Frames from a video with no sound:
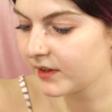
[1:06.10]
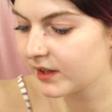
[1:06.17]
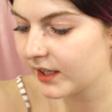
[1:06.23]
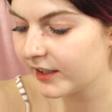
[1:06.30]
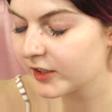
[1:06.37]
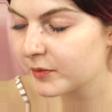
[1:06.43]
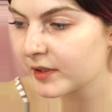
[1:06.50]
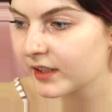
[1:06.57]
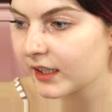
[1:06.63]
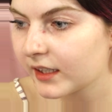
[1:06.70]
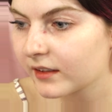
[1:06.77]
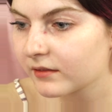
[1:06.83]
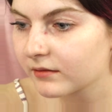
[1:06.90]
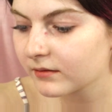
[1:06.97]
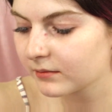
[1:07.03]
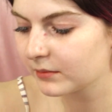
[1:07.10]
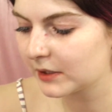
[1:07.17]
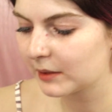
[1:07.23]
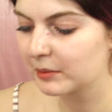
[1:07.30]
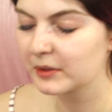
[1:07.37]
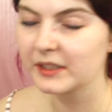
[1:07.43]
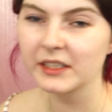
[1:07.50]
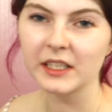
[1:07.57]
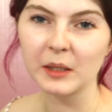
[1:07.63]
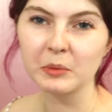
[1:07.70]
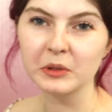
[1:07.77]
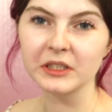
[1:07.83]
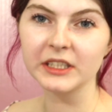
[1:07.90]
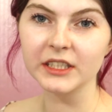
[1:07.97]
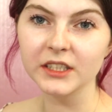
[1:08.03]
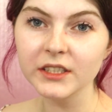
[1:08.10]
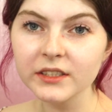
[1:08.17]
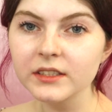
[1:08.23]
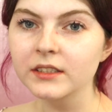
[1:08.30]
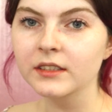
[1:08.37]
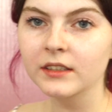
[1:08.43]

think it's been like probably a couple years.